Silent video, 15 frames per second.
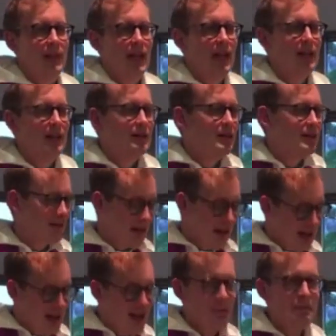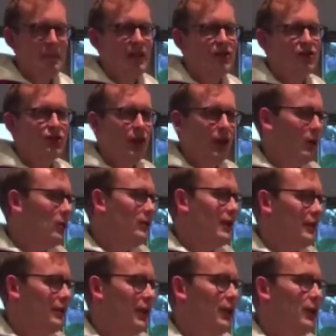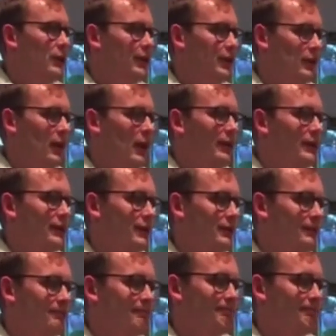And that can be so difficult for us.